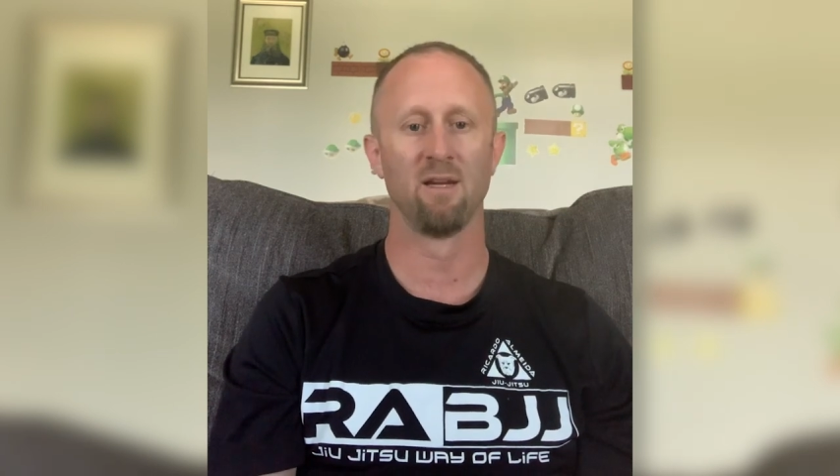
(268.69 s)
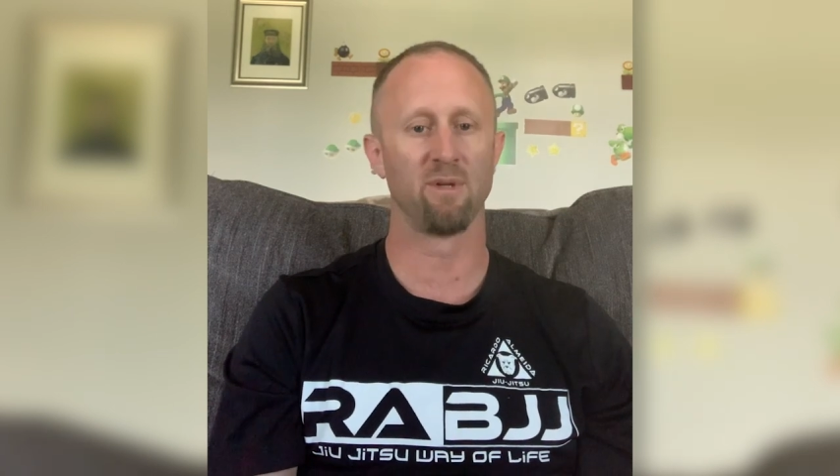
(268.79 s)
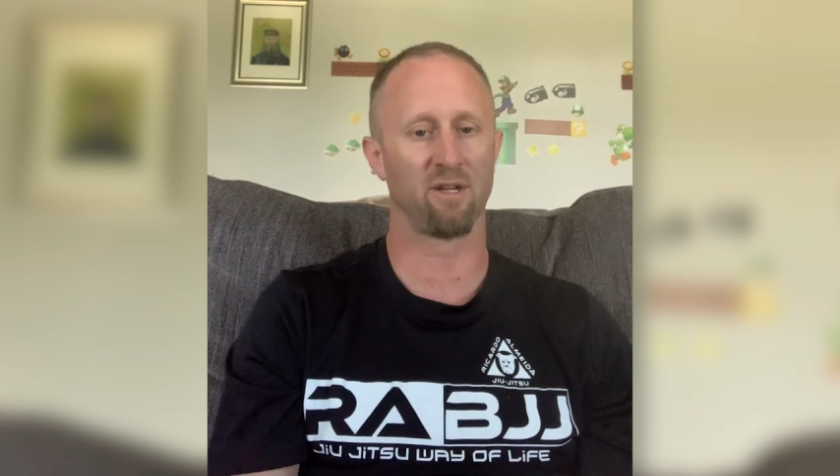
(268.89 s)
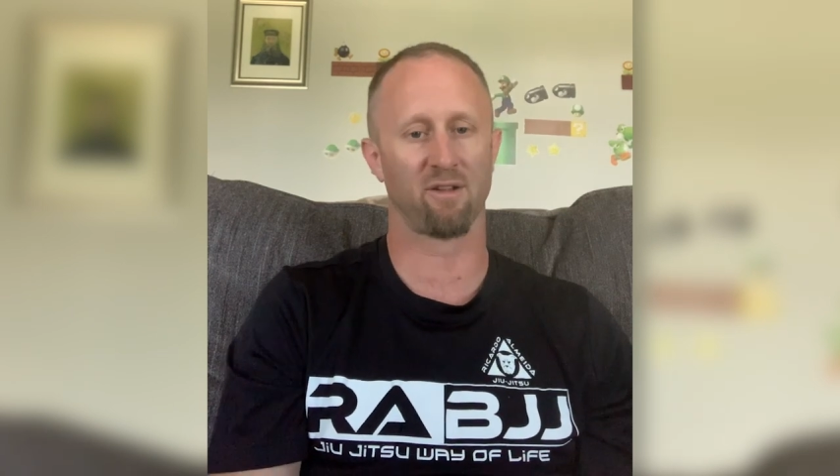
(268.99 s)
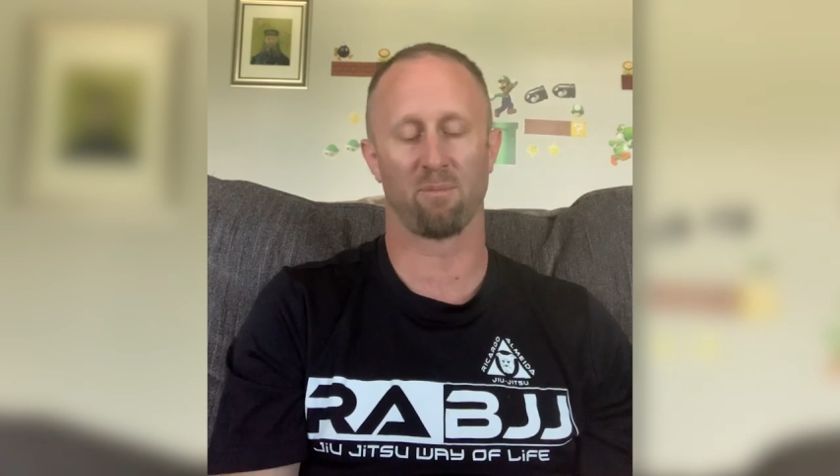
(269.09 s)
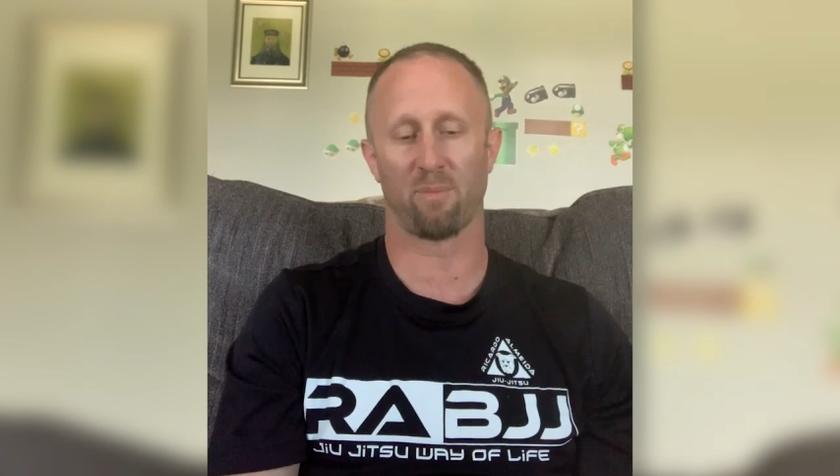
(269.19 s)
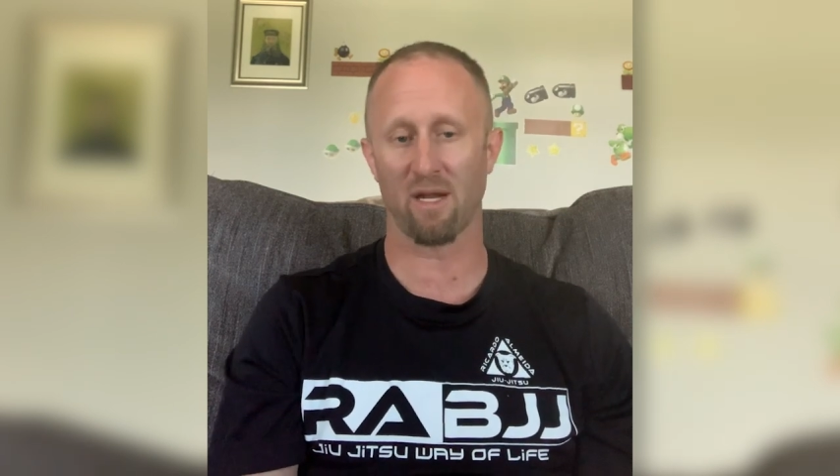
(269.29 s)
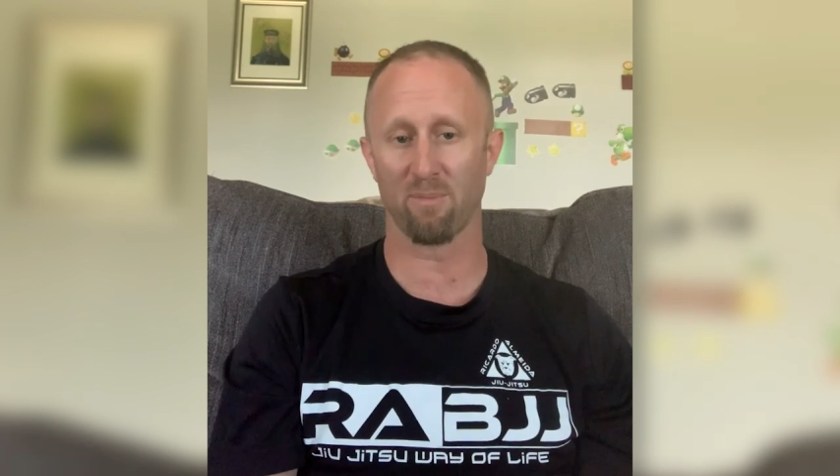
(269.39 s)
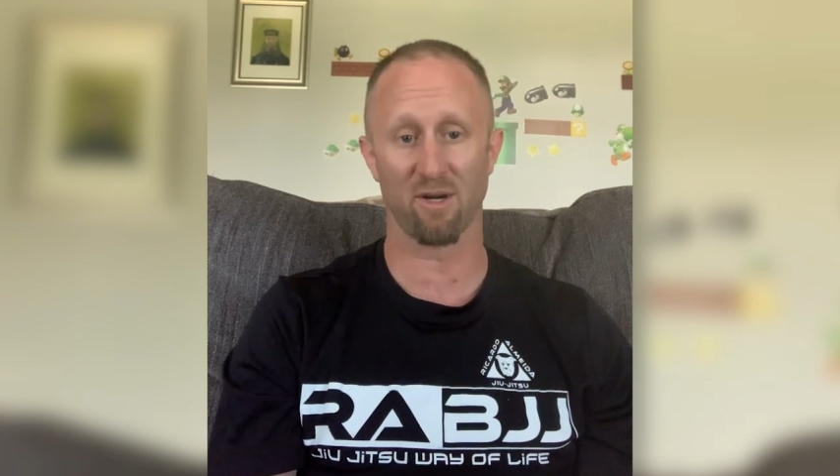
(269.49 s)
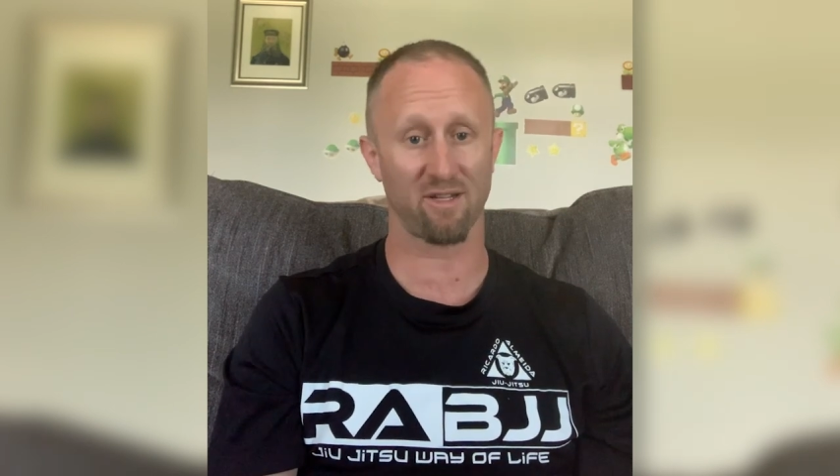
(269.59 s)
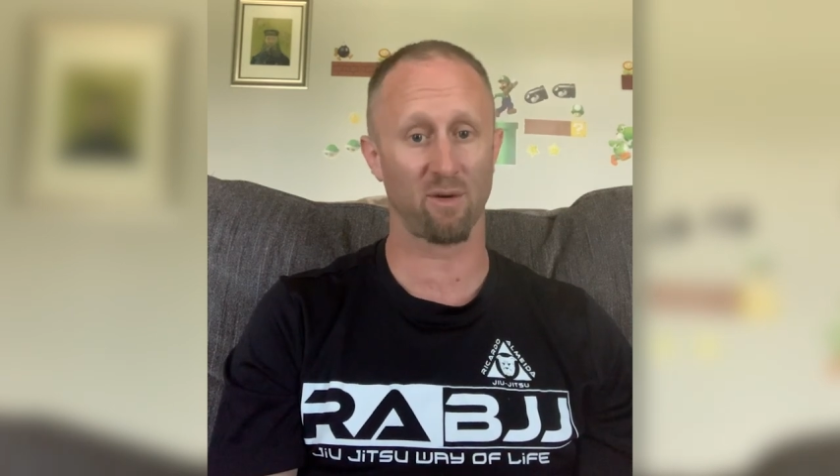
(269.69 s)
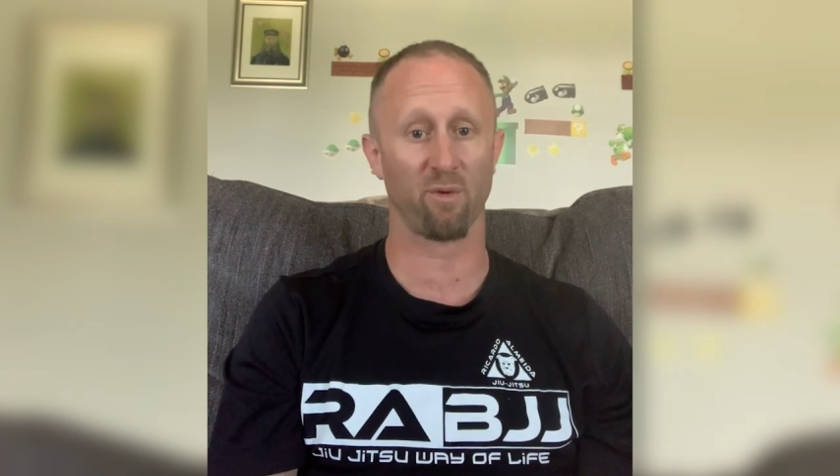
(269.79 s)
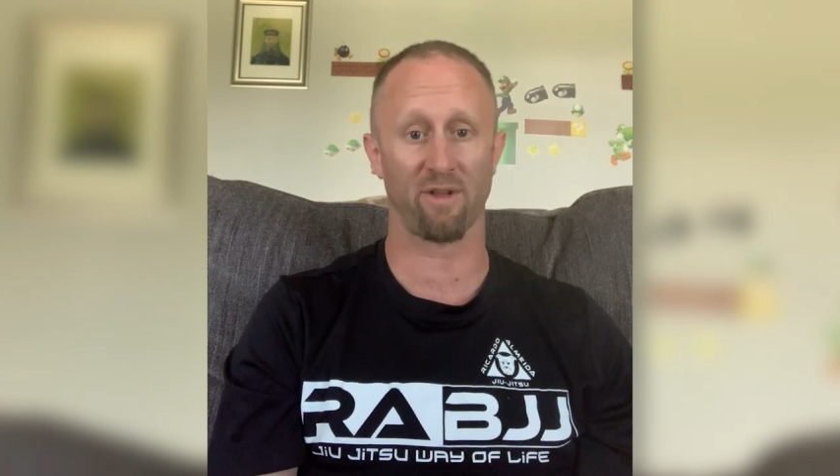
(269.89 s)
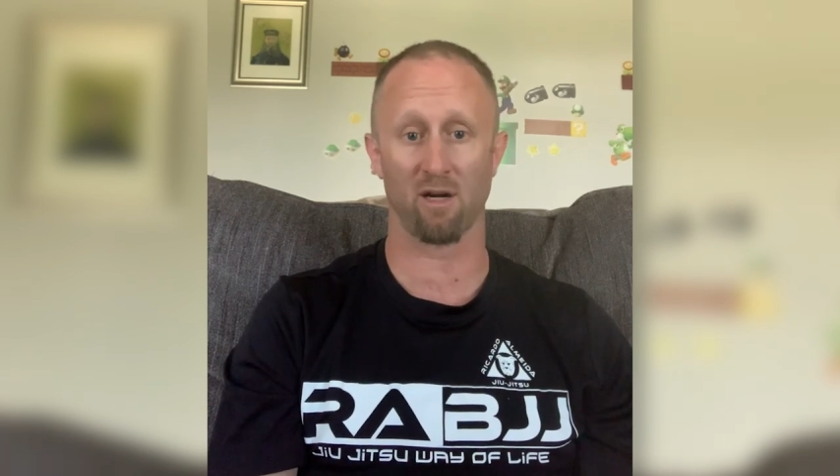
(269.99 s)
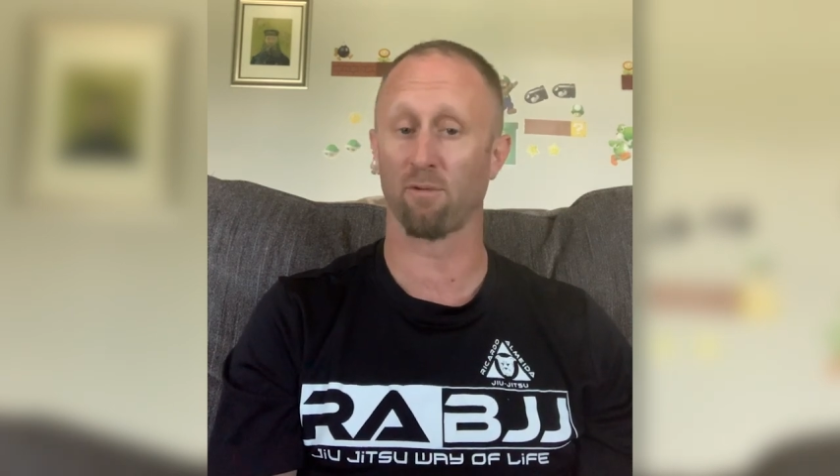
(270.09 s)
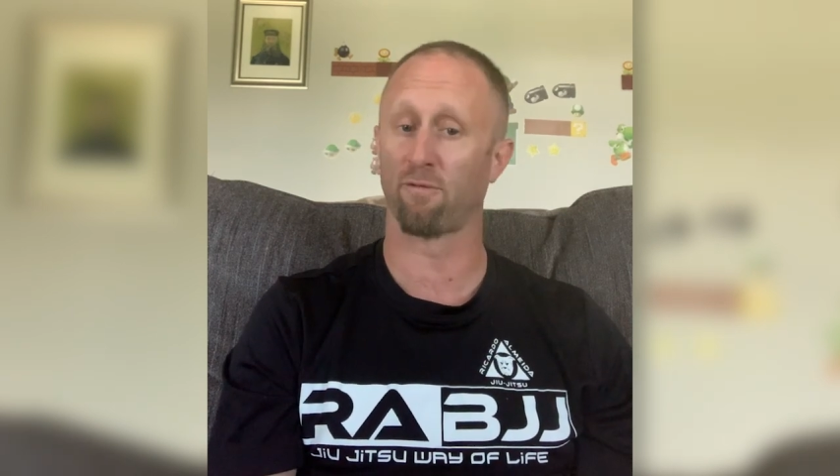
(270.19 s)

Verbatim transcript: because bed bugs that were there